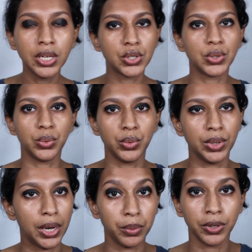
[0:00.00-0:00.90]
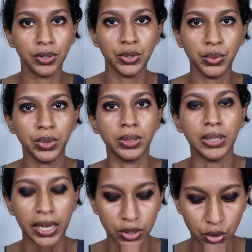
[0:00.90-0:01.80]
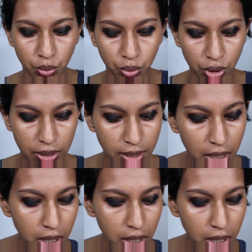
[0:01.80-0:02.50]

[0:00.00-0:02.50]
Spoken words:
So now we're going to do the last two shades.